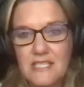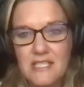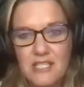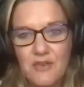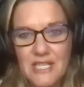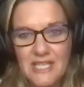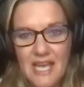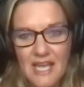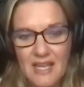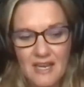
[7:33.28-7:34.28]
So I
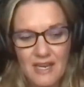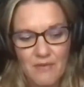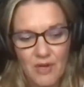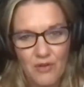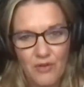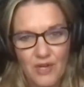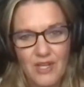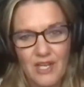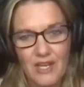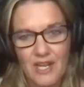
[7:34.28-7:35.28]
sat and I wrote, and
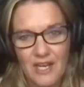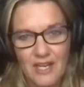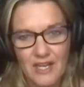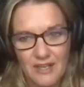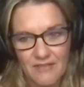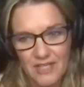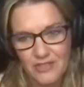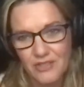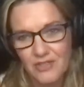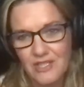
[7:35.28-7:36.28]
then like
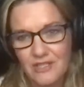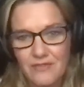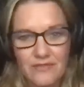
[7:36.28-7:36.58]
eventually